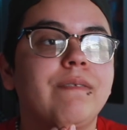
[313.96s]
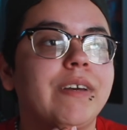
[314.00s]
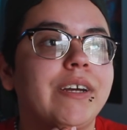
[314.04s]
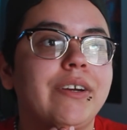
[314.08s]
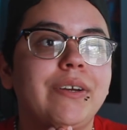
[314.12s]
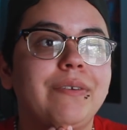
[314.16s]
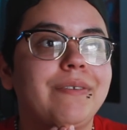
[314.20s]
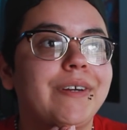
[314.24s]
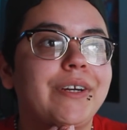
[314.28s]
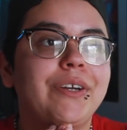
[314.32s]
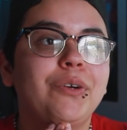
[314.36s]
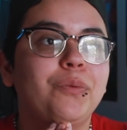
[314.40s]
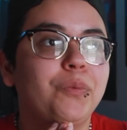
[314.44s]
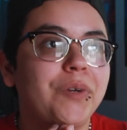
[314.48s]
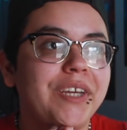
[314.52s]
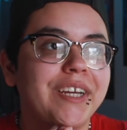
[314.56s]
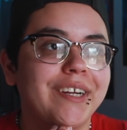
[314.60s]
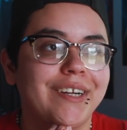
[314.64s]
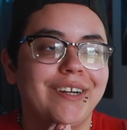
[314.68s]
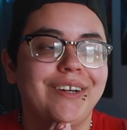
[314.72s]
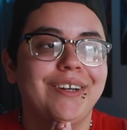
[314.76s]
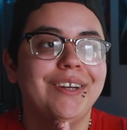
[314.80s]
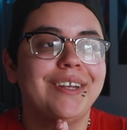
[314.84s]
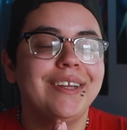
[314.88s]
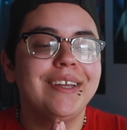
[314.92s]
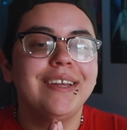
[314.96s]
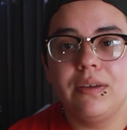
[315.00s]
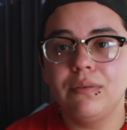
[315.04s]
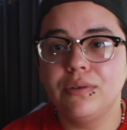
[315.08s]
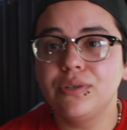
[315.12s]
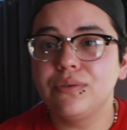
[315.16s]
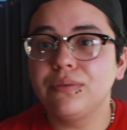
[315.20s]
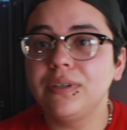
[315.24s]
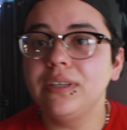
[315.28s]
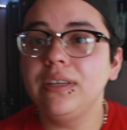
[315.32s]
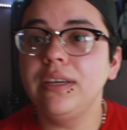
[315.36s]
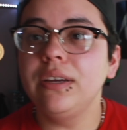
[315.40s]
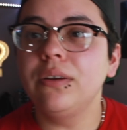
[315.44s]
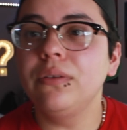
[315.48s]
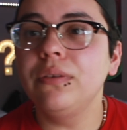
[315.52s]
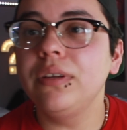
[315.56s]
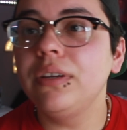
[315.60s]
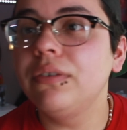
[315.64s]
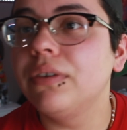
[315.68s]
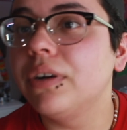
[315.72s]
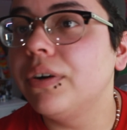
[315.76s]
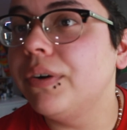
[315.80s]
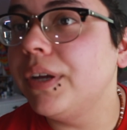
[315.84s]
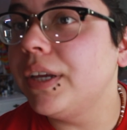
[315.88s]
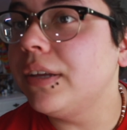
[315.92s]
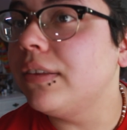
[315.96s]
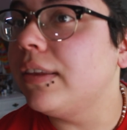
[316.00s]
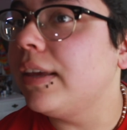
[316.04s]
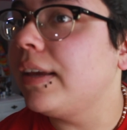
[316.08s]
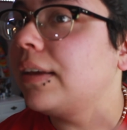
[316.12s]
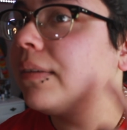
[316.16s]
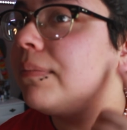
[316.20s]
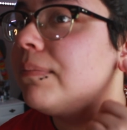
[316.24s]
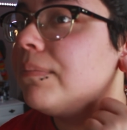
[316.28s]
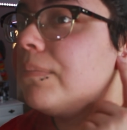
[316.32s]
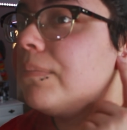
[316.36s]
Very, very weird. It was really only growing like